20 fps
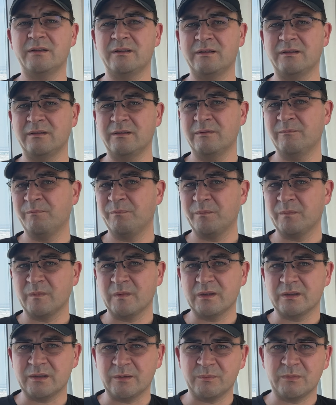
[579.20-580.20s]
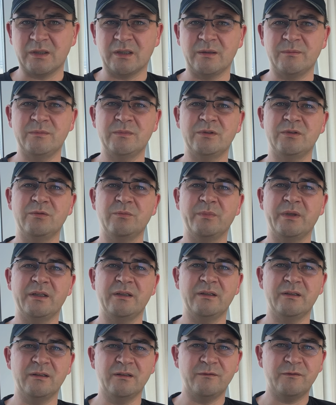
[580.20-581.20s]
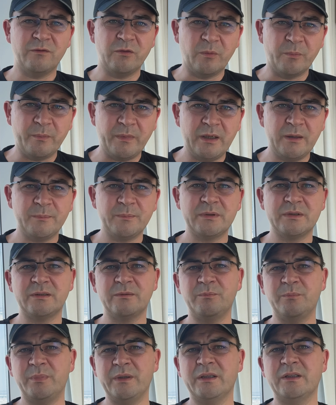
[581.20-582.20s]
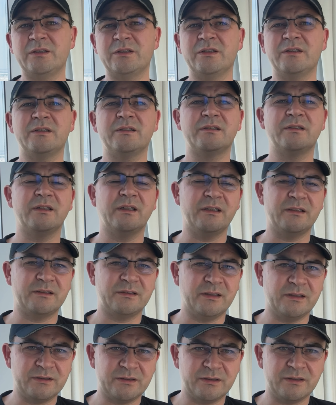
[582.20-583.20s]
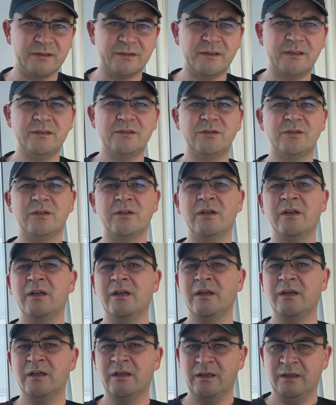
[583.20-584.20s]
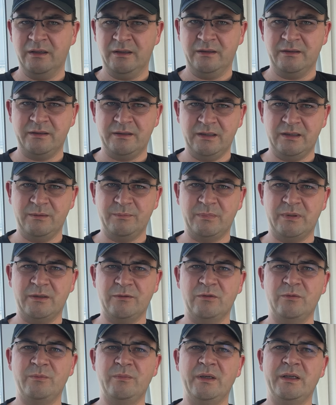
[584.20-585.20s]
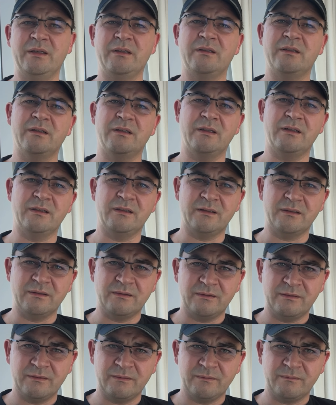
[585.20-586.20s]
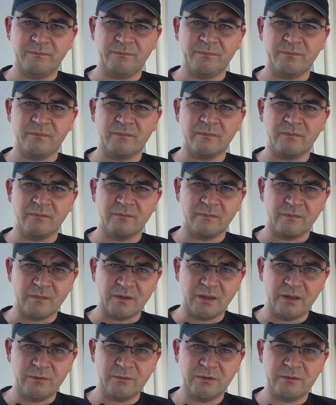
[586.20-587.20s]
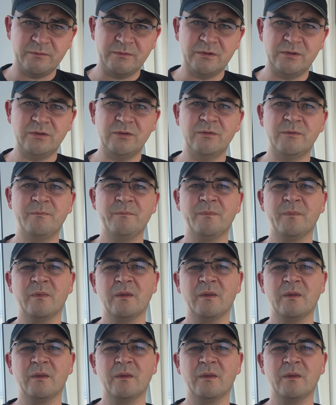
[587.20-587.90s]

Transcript: and sometimes you may need it for maps, pictures, etc., right? So get a power bank and have it with you.